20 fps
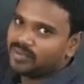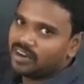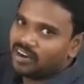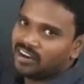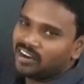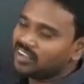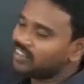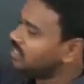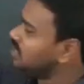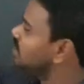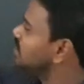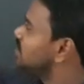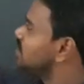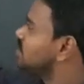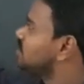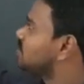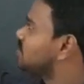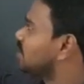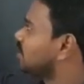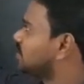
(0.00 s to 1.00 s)
or
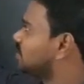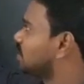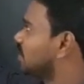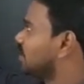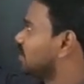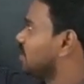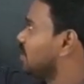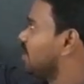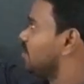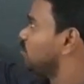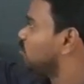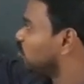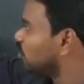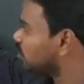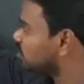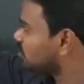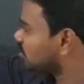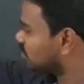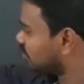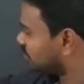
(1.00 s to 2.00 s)
structure. I am
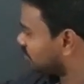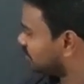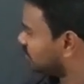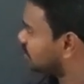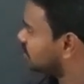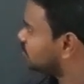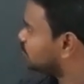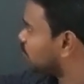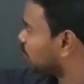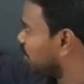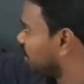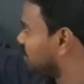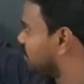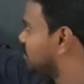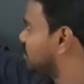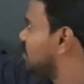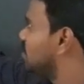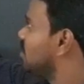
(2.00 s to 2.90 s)
going to cover these points.